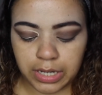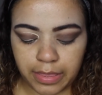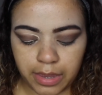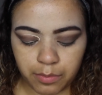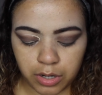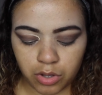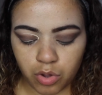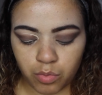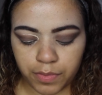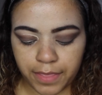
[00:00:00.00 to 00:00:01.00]
and then I'm going to go
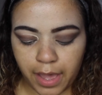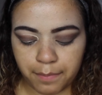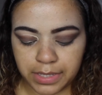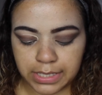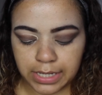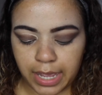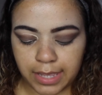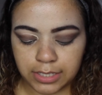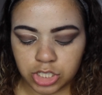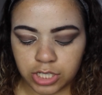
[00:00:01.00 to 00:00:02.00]
in with that Mystic
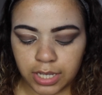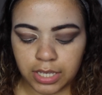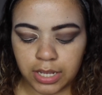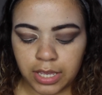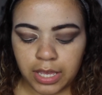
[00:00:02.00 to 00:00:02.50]
Ice shade